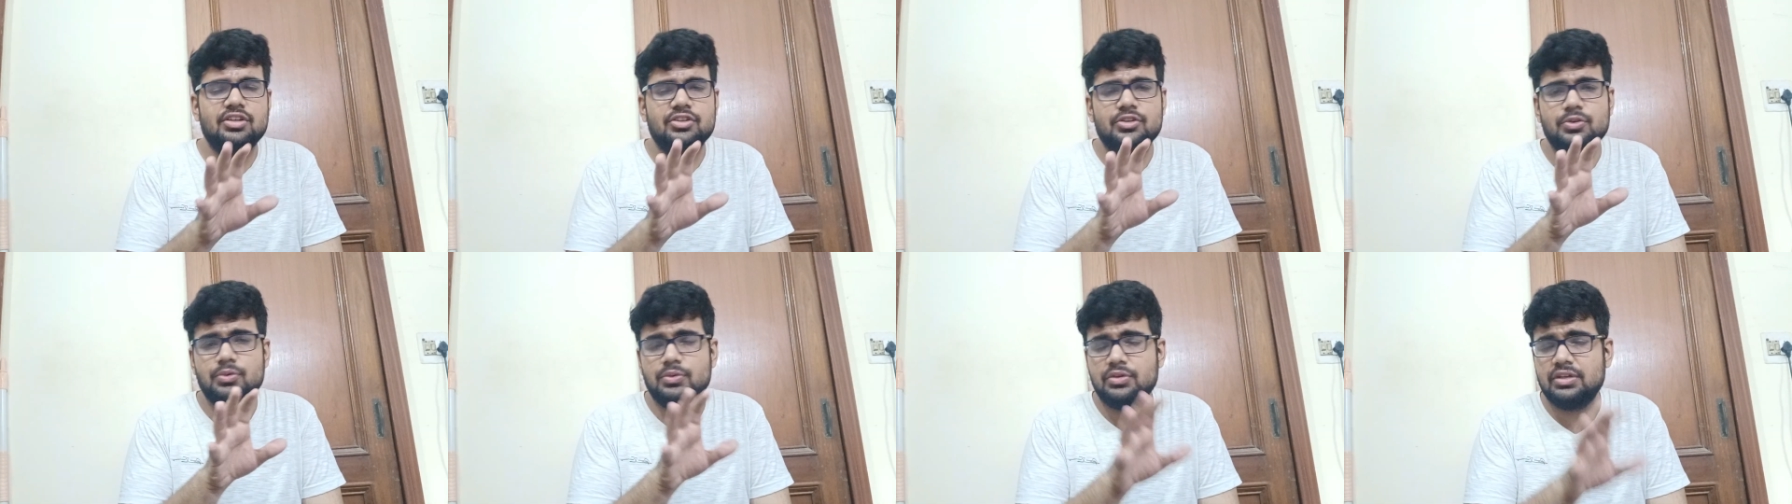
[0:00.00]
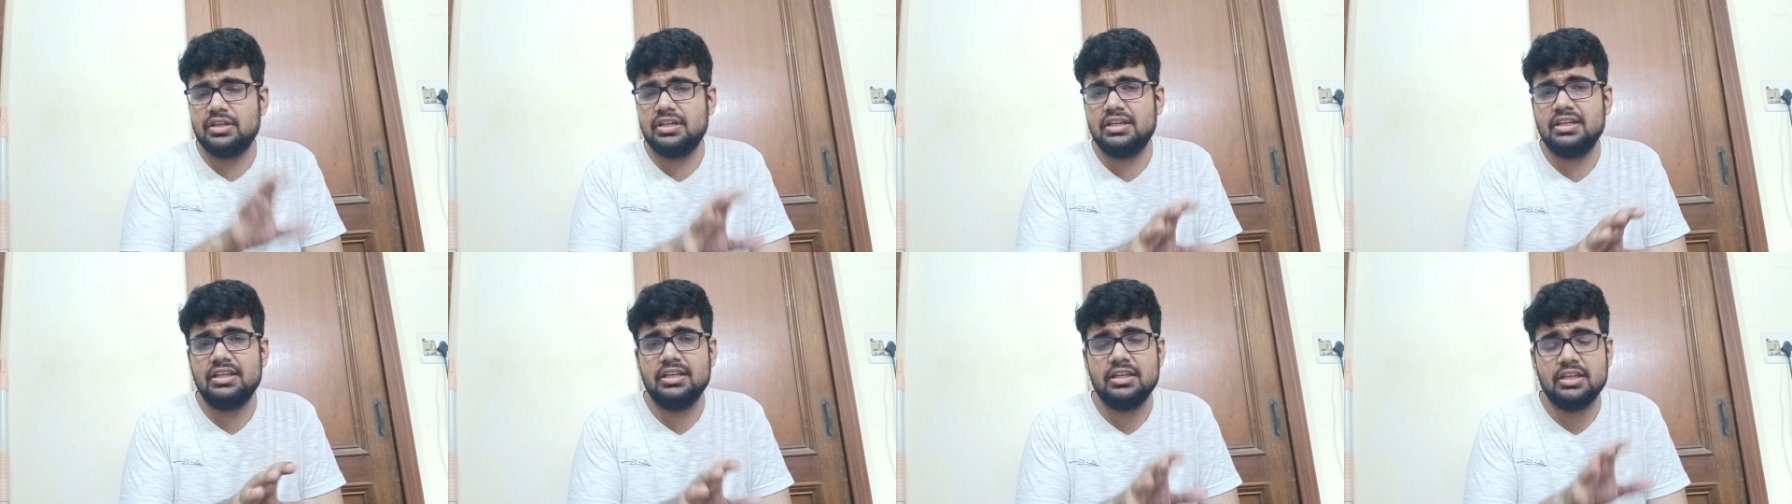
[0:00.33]
you
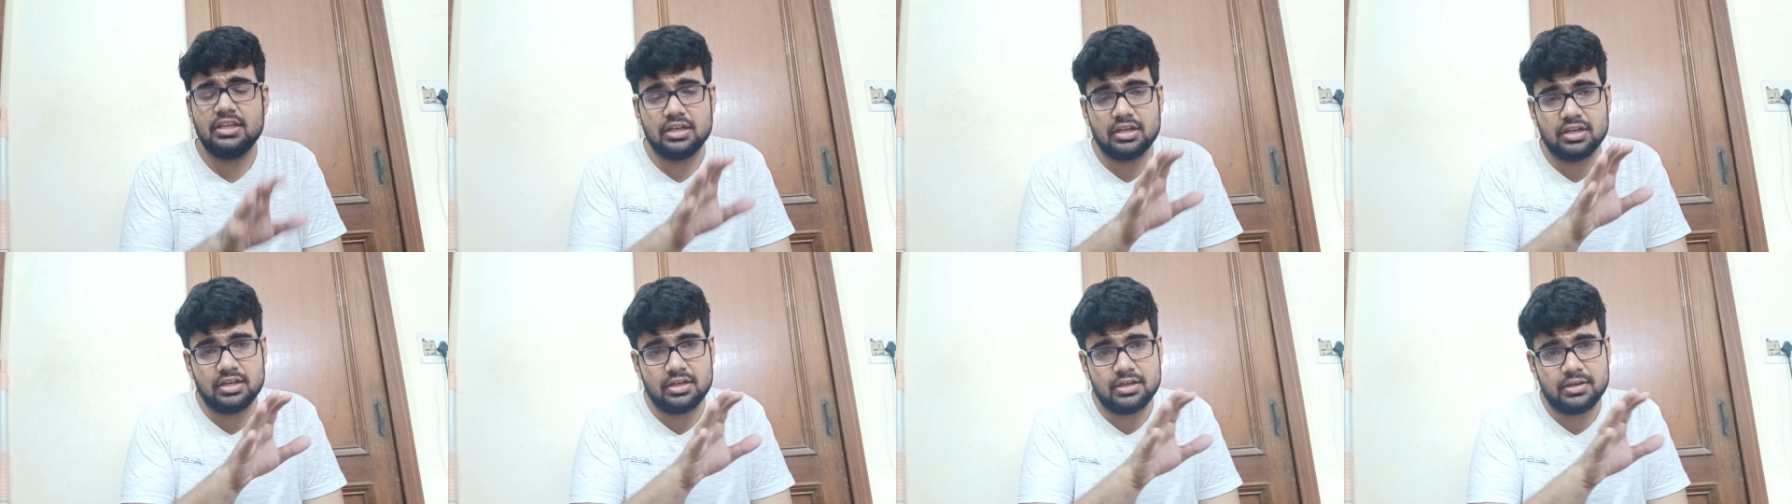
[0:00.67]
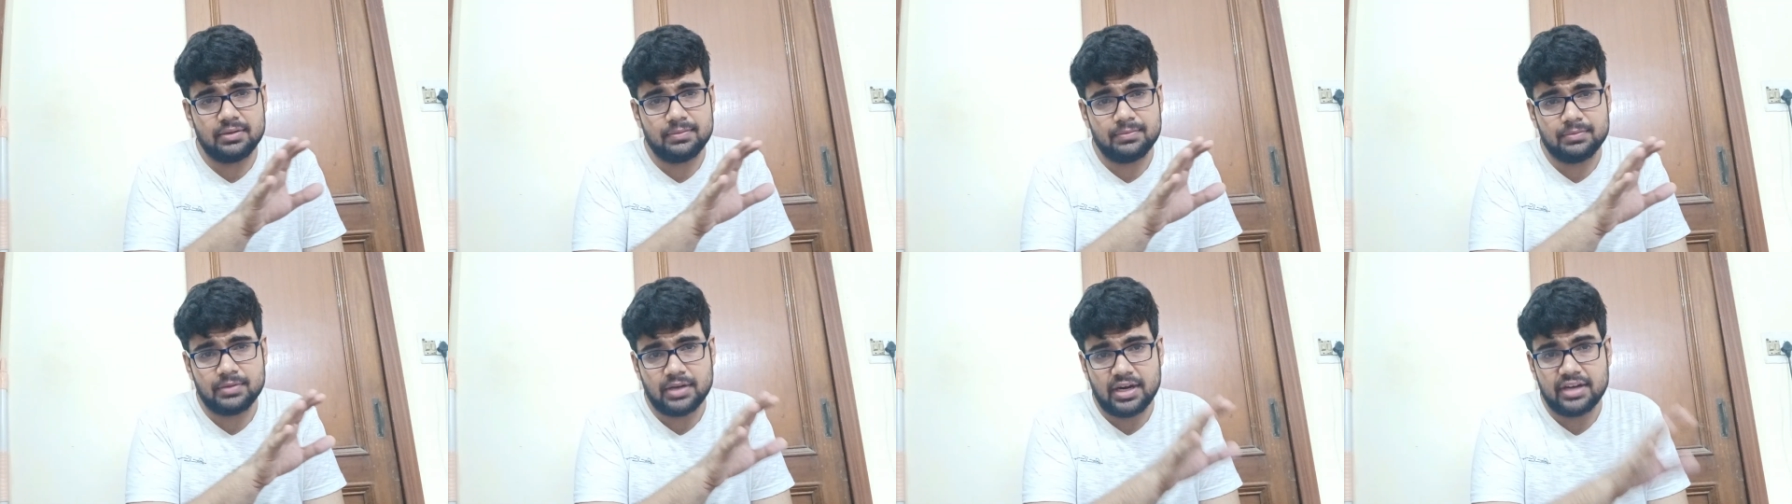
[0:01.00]
really
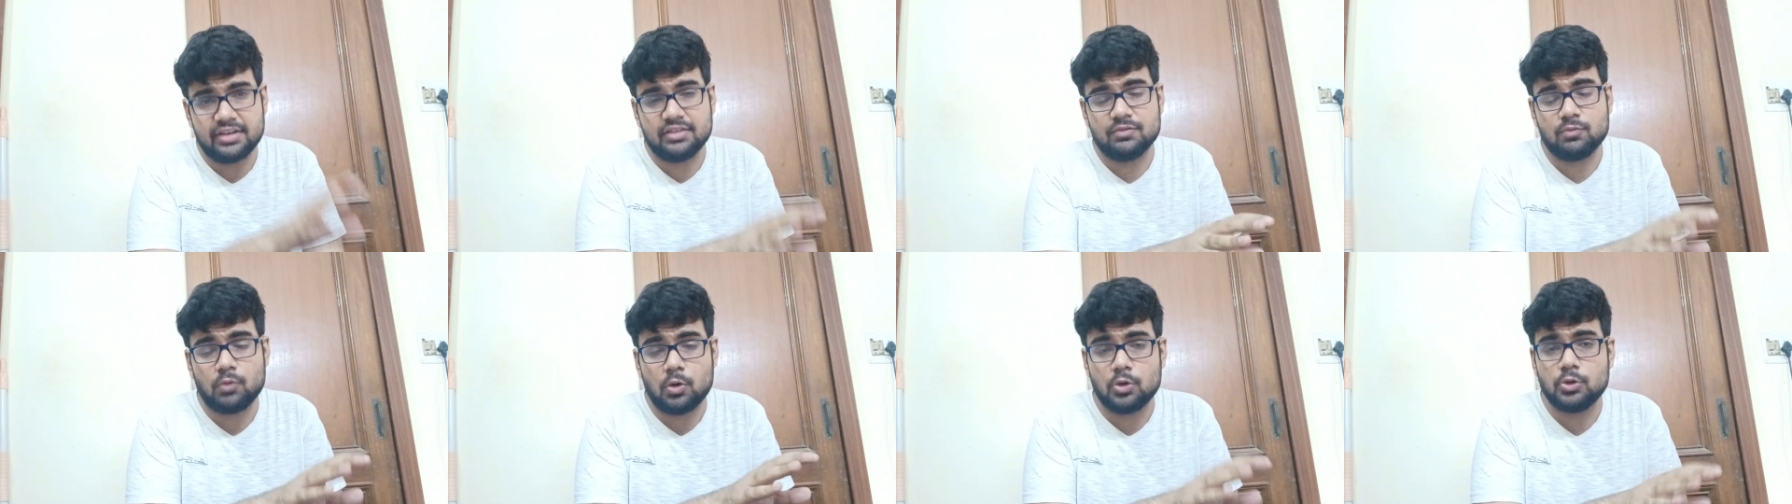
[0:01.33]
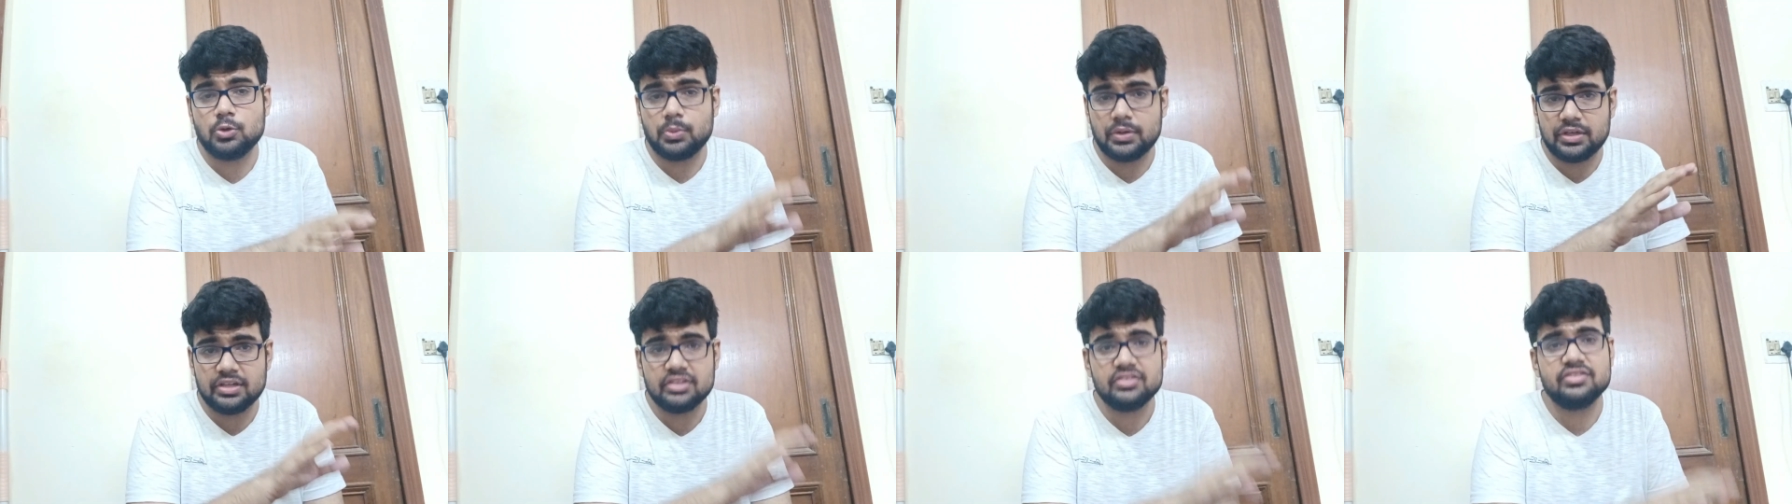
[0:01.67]
uh, and want
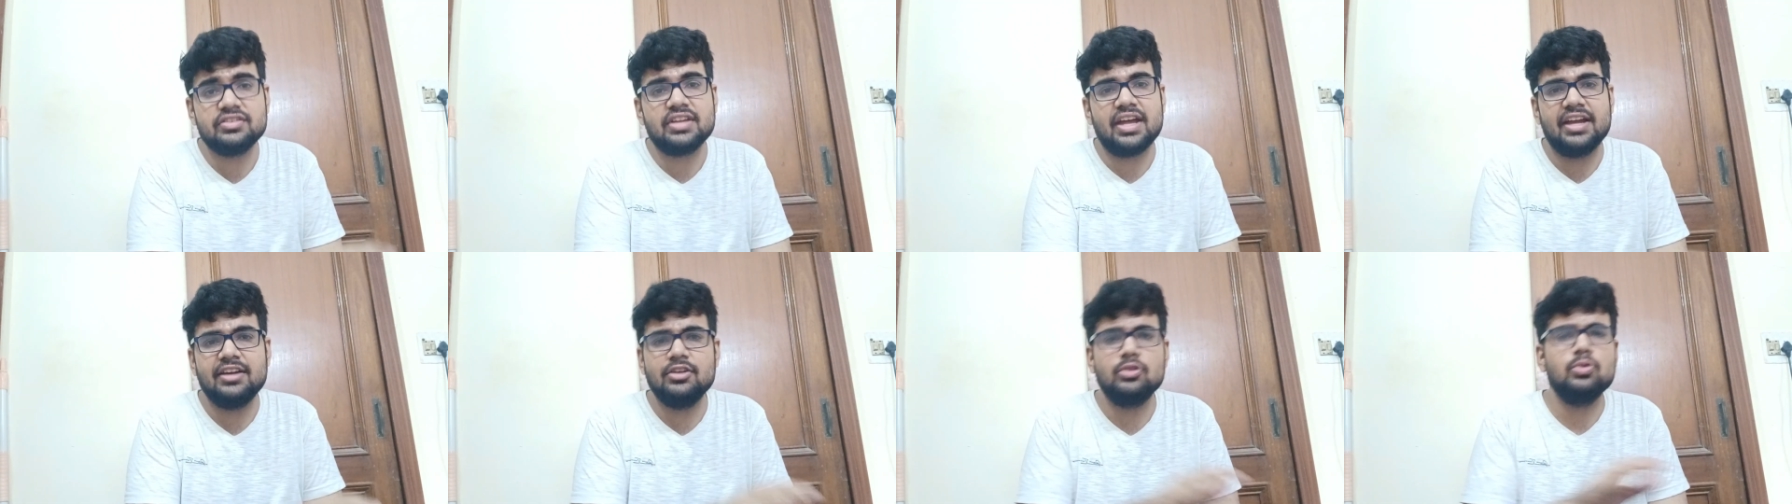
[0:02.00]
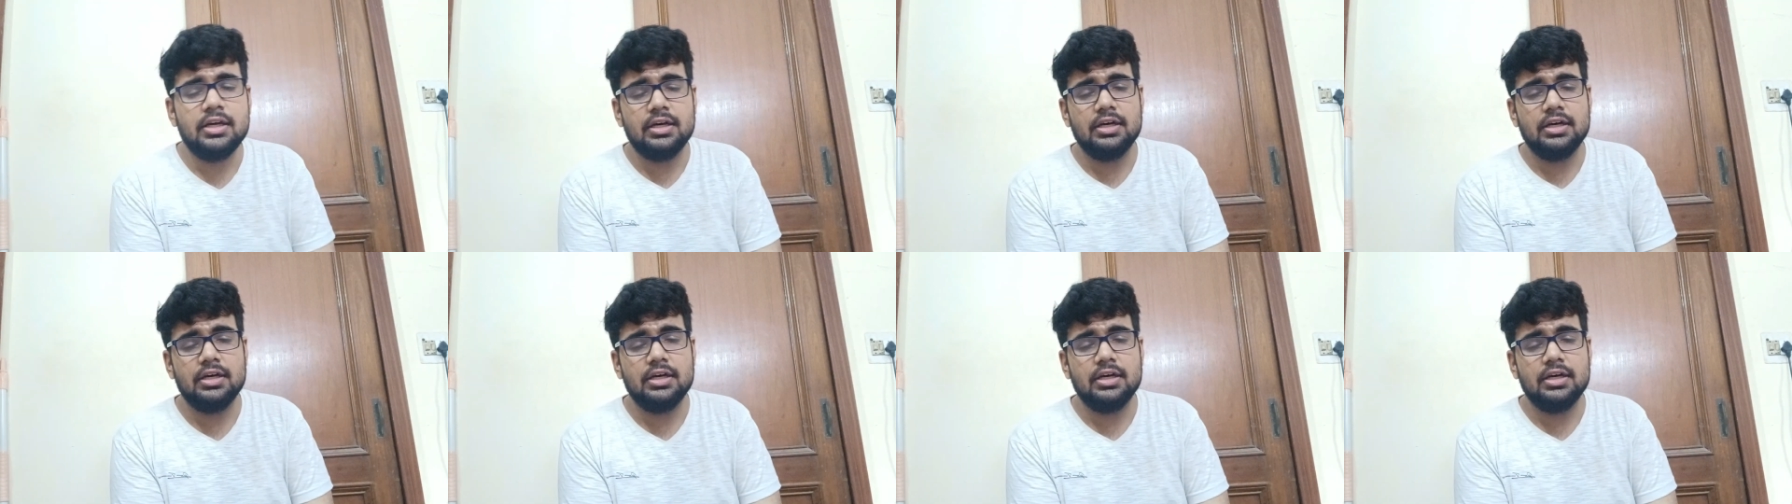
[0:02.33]
to understand.